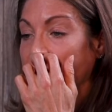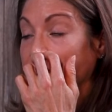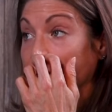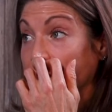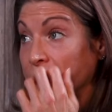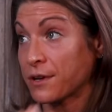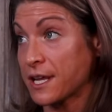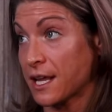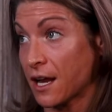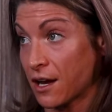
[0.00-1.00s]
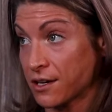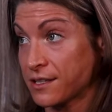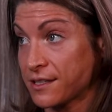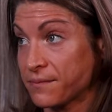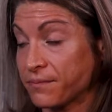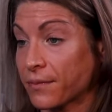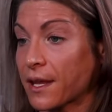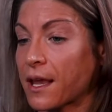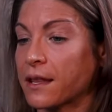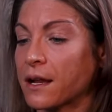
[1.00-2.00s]
that for 3 years. And
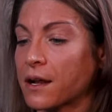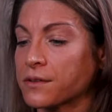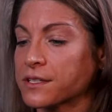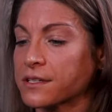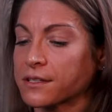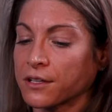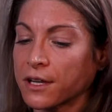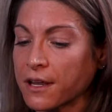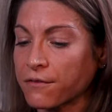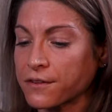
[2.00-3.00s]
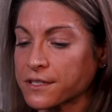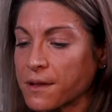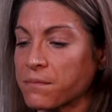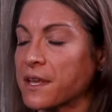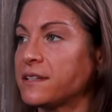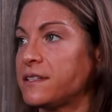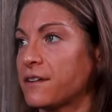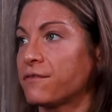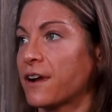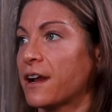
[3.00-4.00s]
then I was just looking for something
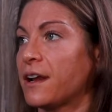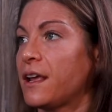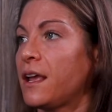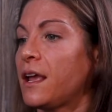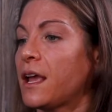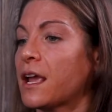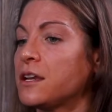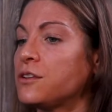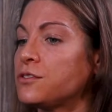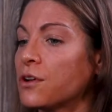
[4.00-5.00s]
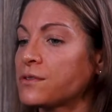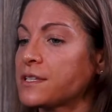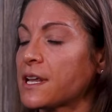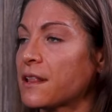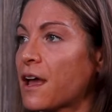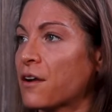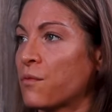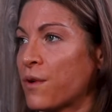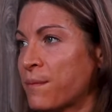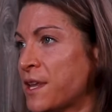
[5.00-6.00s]
different. And you don't see a lot
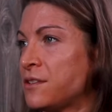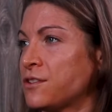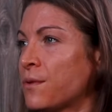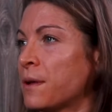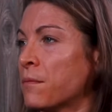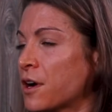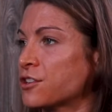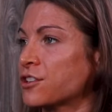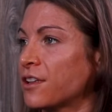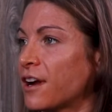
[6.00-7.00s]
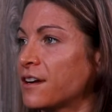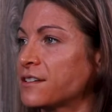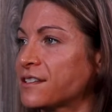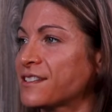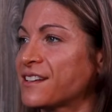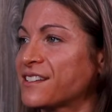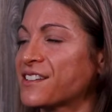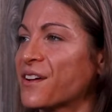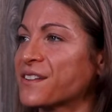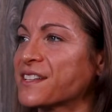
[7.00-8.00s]
of women doing martial arts.
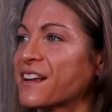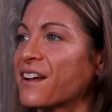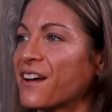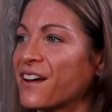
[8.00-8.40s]
So I was like,